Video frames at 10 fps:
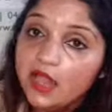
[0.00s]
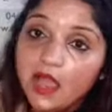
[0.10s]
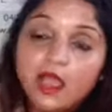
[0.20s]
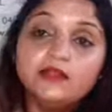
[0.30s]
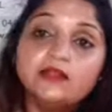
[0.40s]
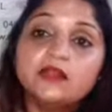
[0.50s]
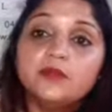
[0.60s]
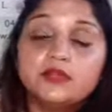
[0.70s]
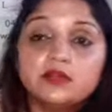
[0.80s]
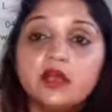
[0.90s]
I highly
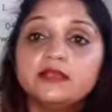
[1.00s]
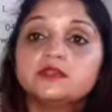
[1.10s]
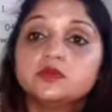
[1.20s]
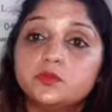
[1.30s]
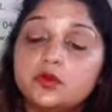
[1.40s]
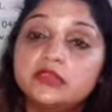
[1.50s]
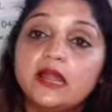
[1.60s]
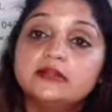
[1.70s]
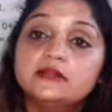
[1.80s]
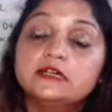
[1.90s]
recommend you guys to book
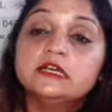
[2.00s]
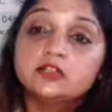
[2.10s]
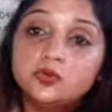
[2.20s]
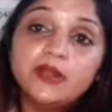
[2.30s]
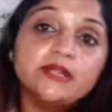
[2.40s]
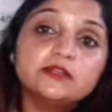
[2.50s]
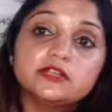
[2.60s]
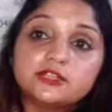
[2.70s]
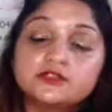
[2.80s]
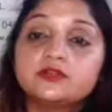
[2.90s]
that Dubai
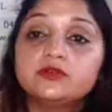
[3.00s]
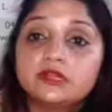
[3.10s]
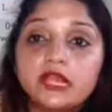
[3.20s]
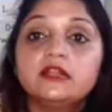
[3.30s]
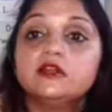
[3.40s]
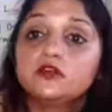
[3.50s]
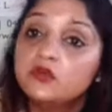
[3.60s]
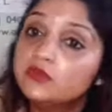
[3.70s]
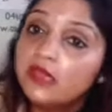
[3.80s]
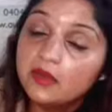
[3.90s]
International Hotel and
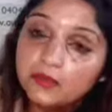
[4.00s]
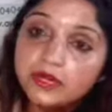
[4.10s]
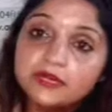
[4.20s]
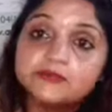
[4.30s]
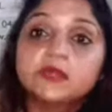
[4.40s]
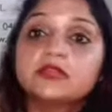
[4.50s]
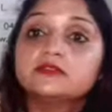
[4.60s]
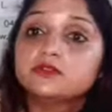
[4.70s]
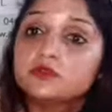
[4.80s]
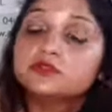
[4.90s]
go with Emirates
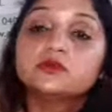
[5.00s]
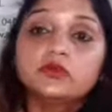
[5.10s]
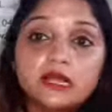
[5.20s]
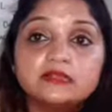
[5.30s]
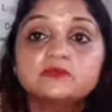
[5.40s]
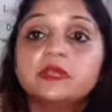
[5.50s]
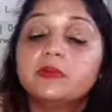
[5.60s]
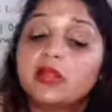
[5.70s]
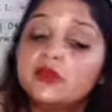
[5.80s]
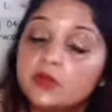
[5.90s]
because those hotels
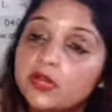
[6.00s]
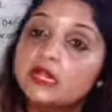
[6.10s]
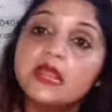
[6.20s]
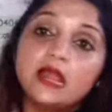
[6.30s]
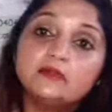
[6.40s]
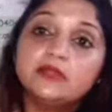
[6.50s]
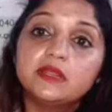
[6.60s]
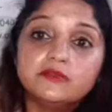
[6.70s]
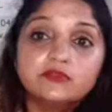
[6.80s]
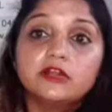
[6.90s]
people are really
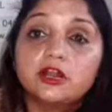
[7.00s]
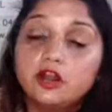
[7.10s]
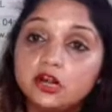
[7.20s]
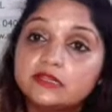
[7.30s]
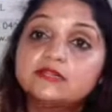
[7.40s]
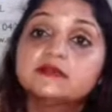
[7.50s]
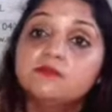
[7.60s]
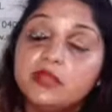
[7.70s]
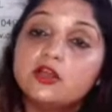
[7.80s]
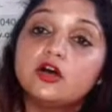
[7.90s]
helping everyone a lot. There's
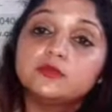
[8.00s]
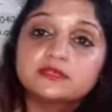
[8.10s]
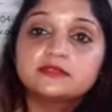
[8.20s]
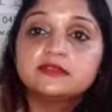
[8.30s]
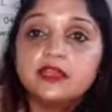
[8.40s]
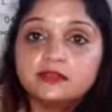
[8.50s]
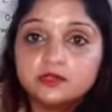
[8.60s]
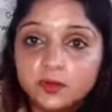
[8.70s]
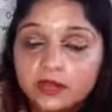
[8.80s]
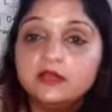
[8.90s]
a meal options there
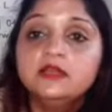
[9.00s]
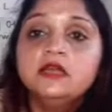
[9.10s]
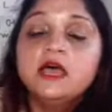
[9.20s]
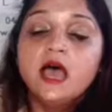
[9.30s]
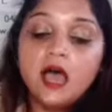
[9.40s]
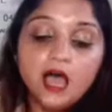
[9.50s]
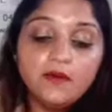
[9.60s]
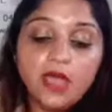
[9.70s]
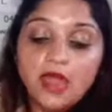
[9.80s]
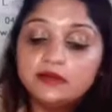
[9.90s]
as well.
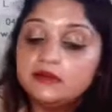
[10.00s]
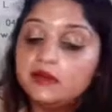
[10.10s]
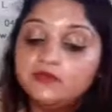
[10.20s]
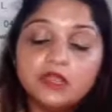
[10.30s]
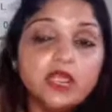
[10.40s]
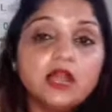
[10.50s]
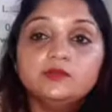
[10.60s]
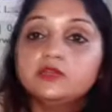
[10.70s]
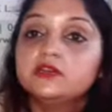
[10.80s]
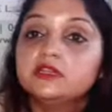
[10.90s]
And they
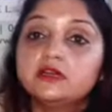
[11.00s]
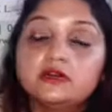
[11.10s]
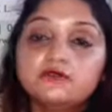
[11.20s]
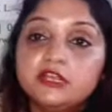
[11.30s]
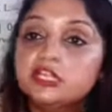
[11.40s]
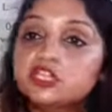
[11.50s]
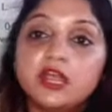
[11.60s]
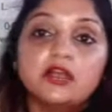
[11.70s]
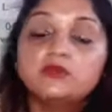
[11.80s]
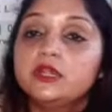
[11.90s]
help you with the
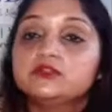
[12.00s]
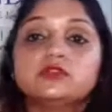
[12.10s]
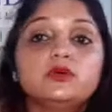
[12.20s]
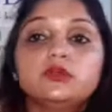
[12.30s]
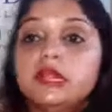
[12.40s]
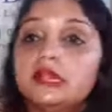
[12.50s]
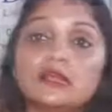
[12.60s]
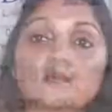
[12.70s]
wheelchair, going to the hotel